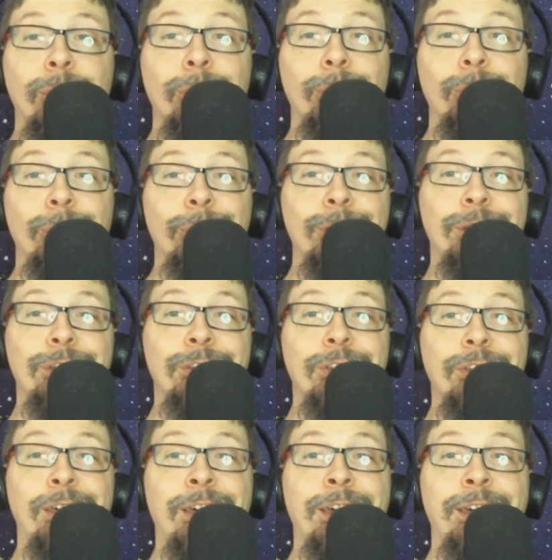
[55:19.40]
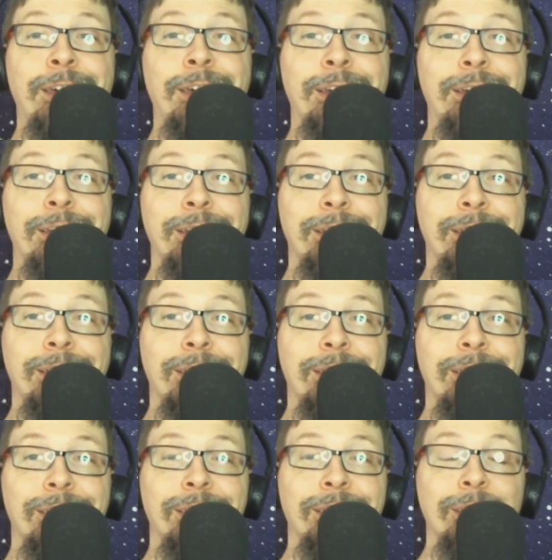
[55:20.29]
What do you say?
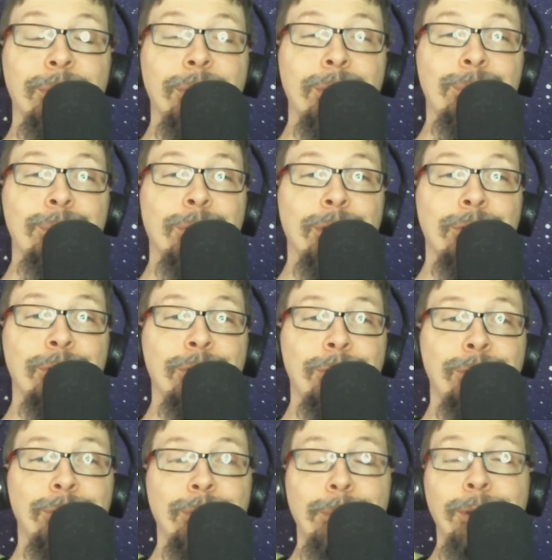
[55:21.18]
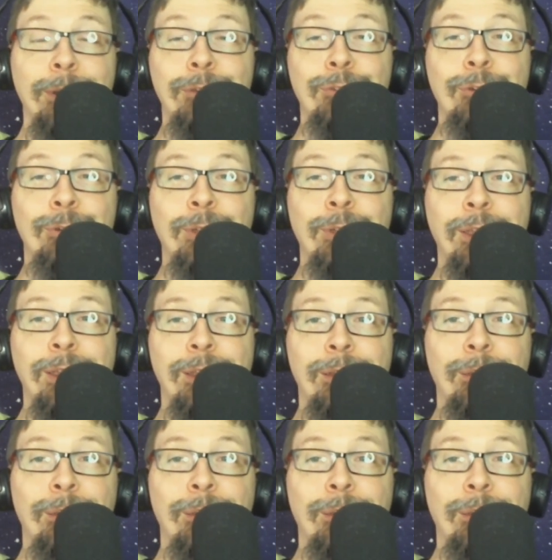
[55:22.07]
Come on, Marvel. Come on, Sony.